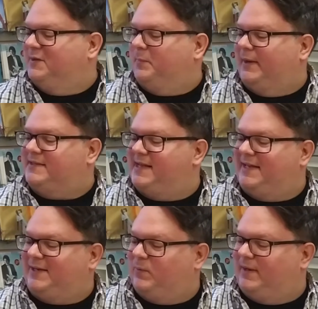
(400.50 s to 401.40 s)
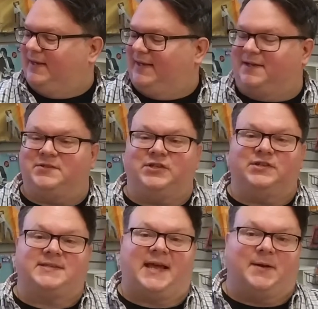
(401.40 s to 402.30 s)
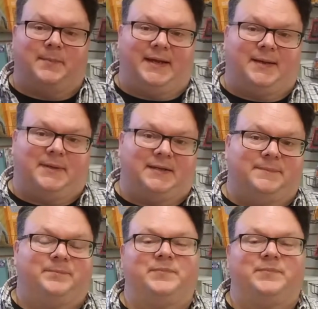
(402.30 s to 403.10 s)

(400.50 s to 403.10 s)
But anyway, uh, she just had a baby,